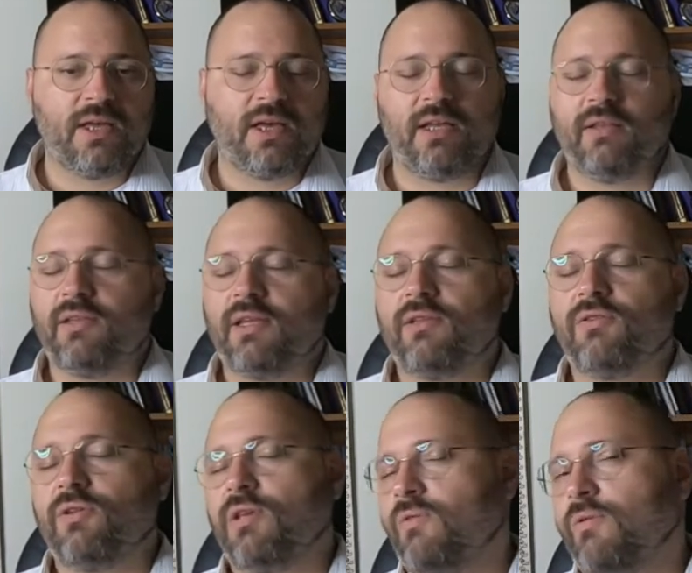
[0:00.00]
and then
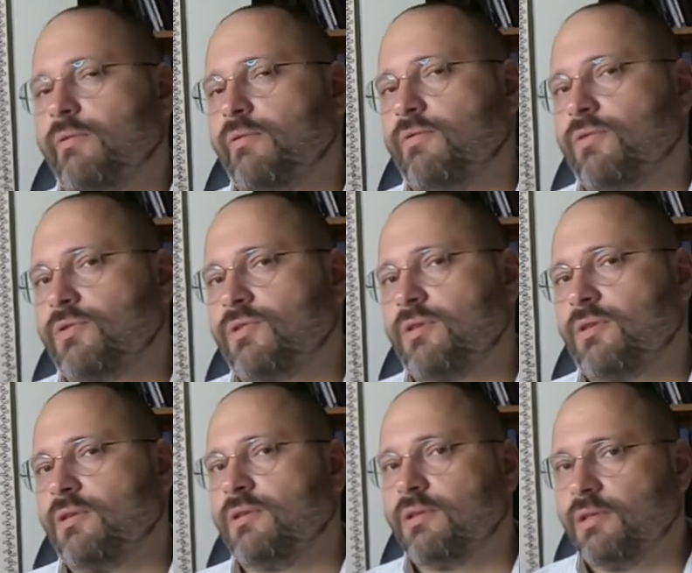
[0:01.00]
Turkey will be forced,
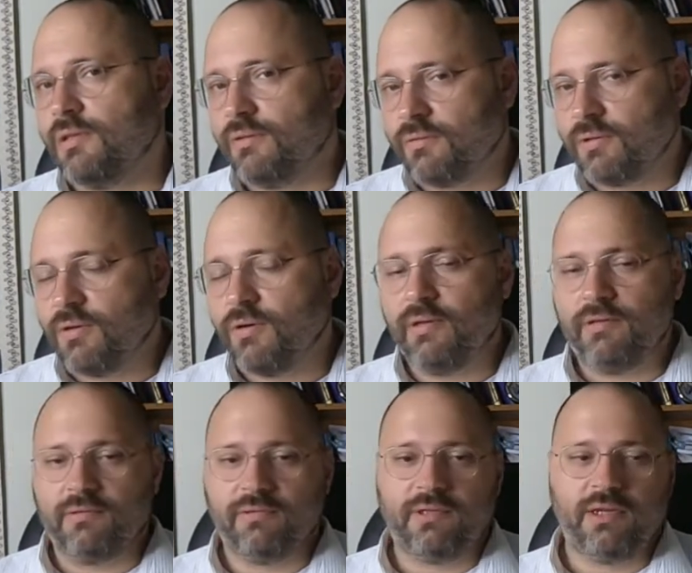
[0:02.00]
go
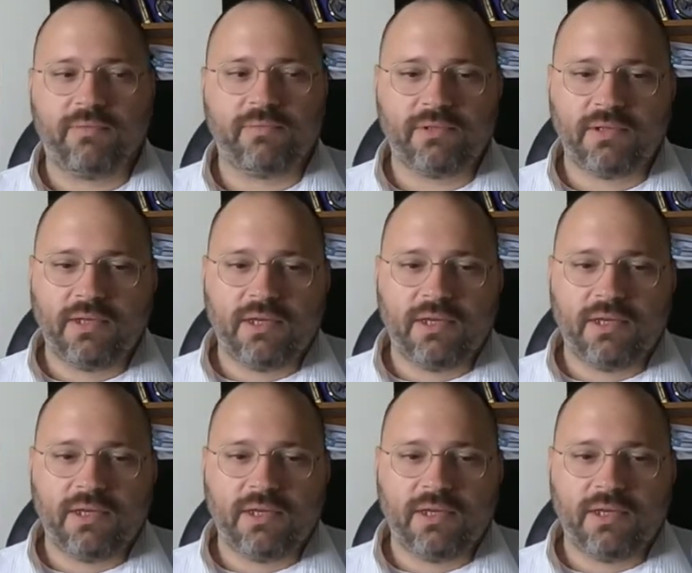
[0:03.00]
into the depth.